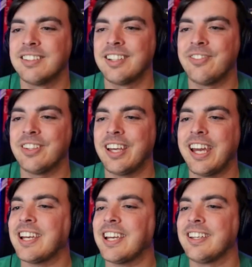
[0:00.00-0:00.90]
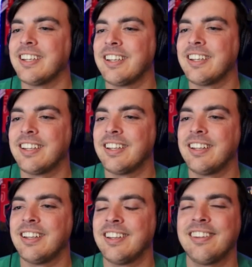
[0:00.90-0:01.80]
I feel like
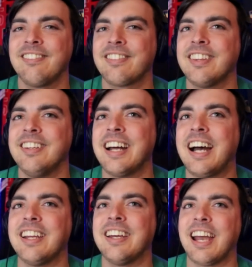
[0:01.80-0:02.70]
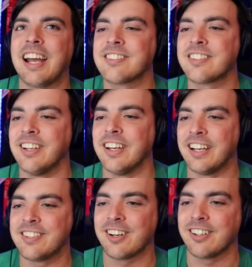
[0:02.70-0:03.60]
not as good
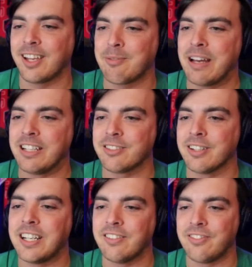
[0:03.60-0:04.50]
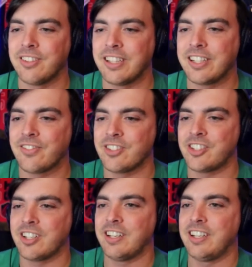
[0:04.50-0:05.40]
as our like Mediterranean food. That's for sure.